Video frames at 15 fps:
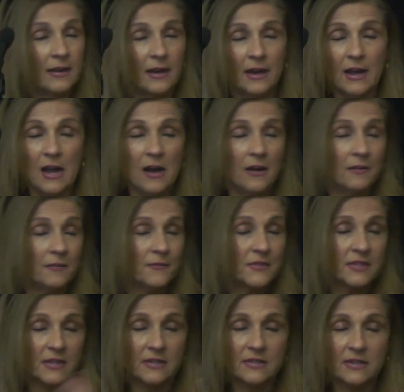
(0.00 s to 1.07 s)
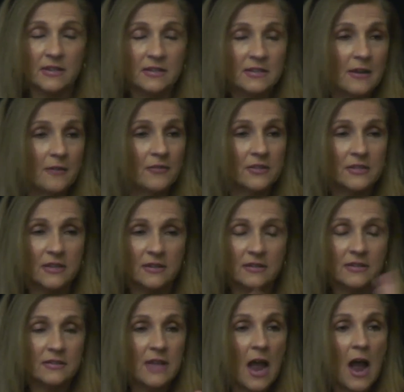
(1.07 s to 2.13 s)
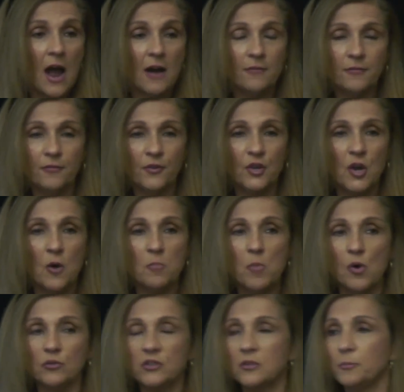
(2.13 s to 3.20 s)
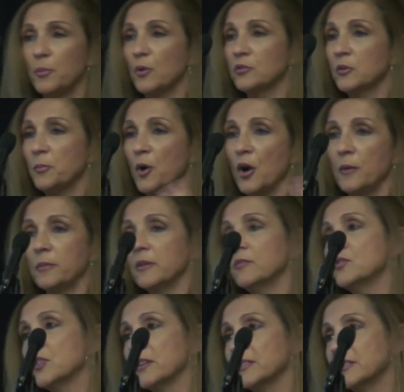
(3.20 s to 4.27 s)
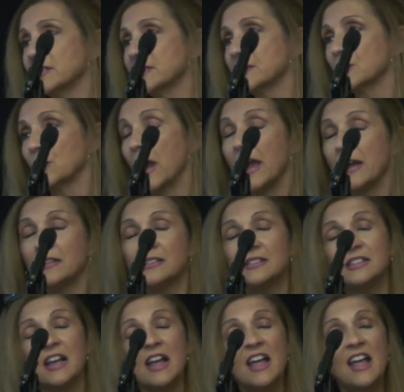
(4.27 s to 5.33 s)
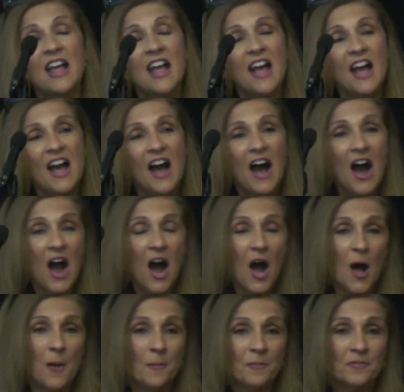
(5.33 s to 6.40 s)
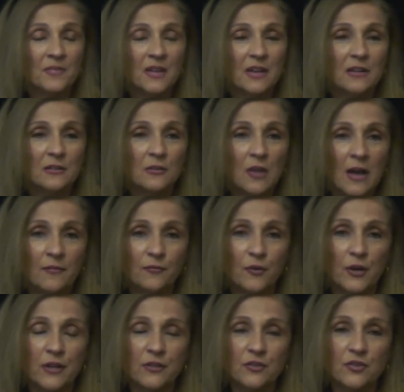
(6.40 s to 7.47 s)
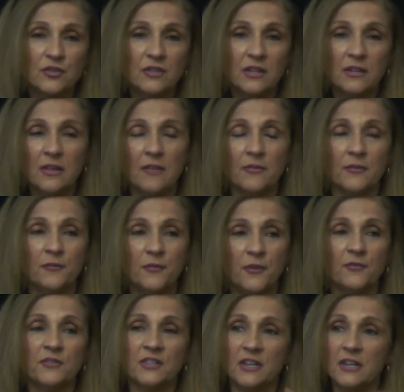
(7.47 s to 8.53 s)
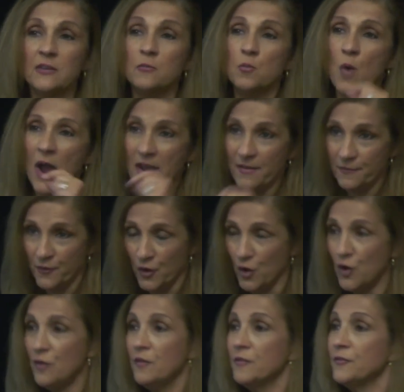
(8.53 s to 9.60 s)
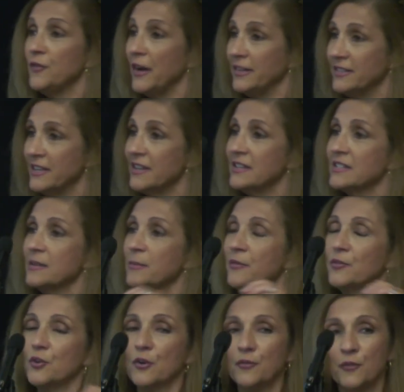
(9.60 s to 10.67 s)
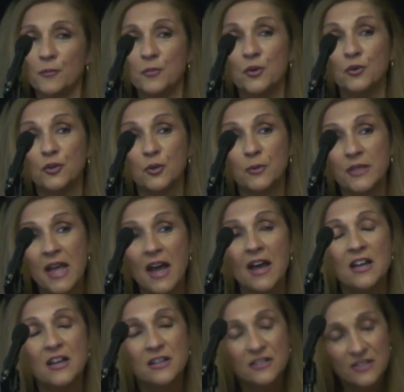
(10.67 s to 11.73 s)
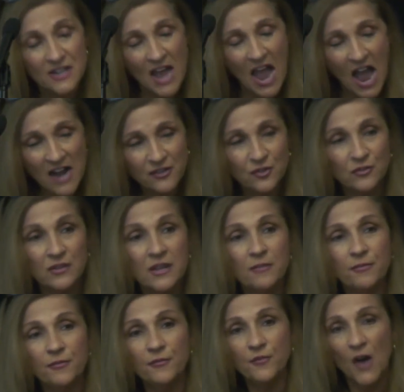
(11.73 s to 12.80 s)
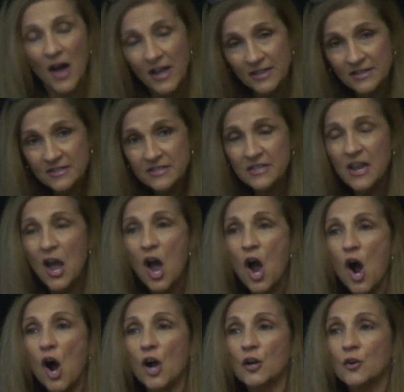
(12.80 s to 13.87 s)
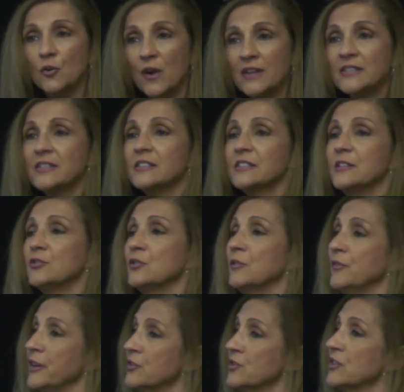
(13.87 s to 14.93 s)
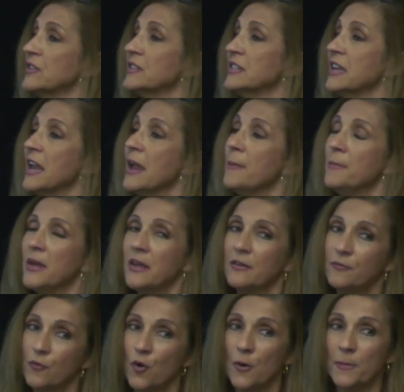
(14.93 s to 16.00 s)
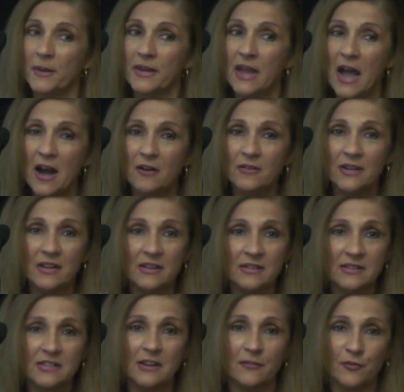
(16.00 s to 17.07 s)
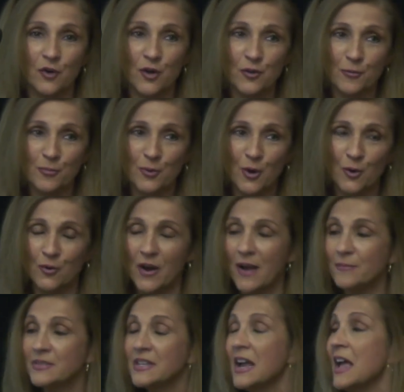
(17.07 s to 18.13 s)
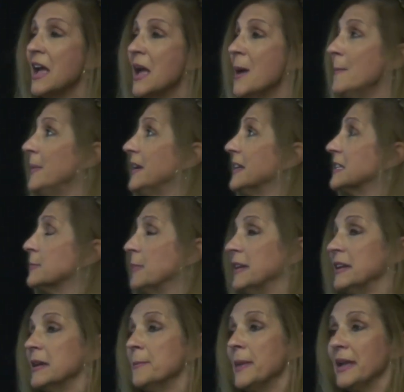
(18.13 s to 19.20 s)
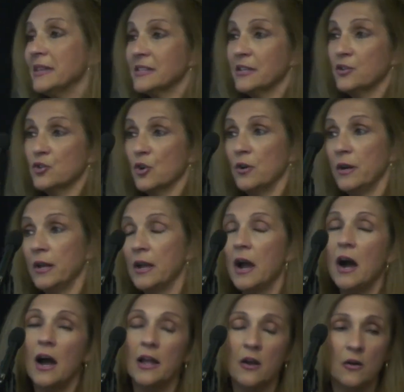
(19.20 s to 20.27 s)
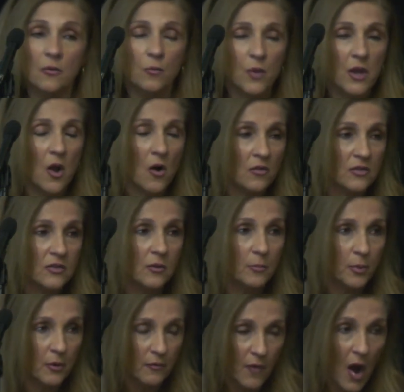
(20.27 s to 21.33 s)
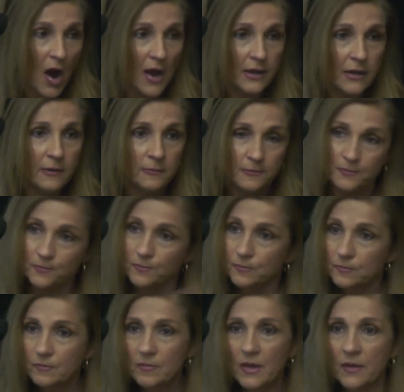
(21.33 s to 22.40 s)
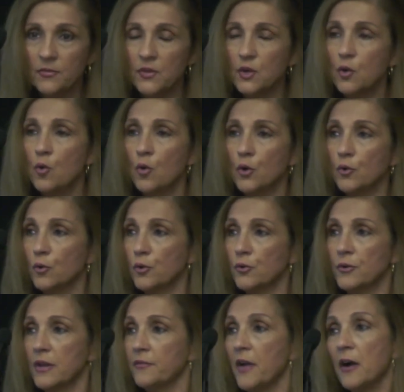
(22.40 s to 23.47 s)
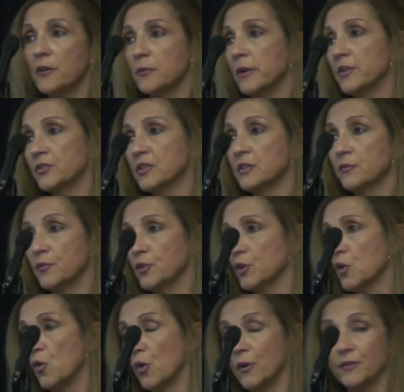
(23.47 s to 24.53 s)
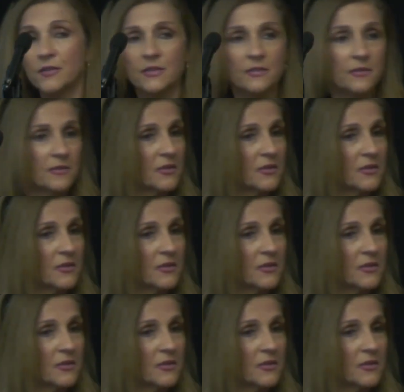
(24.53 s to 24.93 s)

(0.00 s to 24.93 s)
I have 16, 17 staff, multiple Department of Justice grants, leveraged 1115 waiver funding. Some of you are familiar with that, to actually fund our crisis intervention team in Fort Bend County and several other programs. But it's been an amazing journey. We also provide the court-ordered evaluations for the courts.